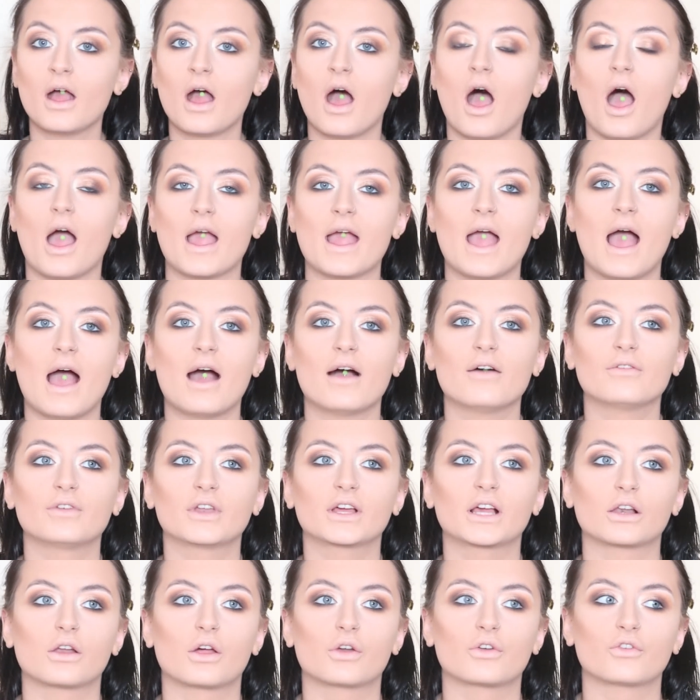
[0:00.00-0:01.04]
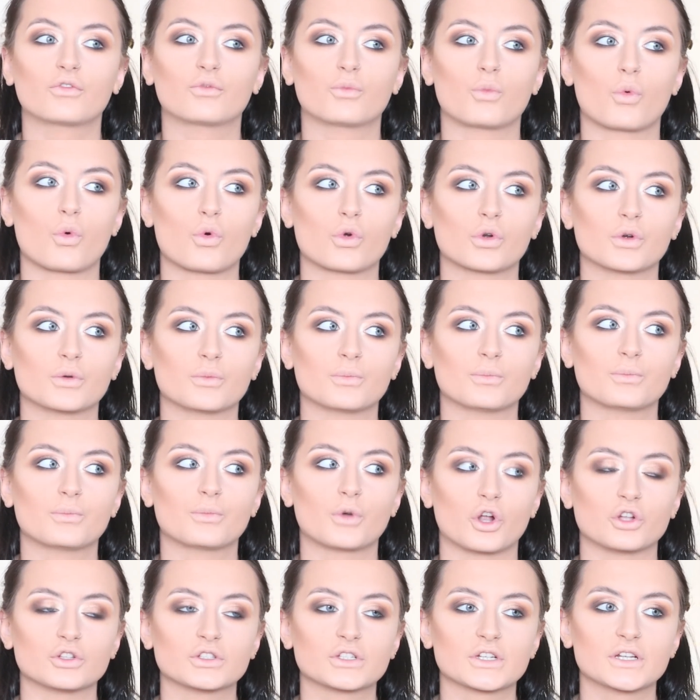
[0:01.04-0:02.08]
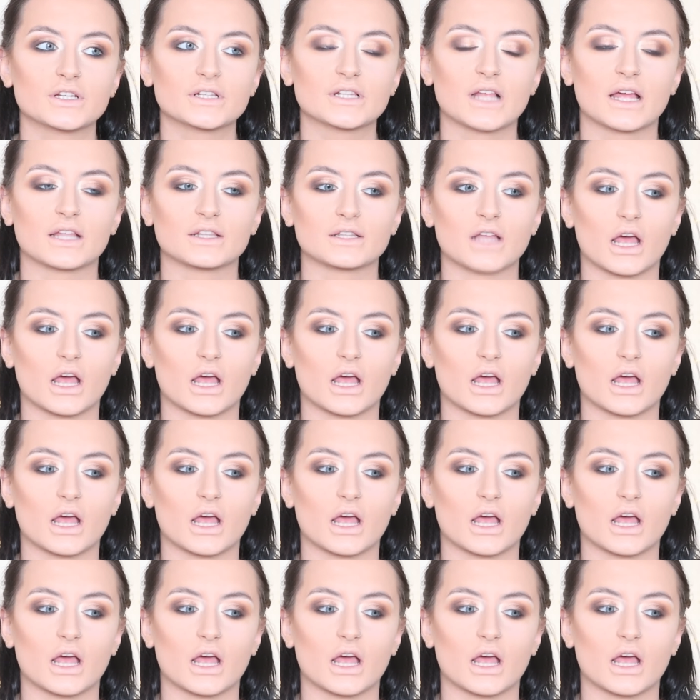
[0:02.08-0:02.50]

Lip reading: I have like a lot of warm bronzers and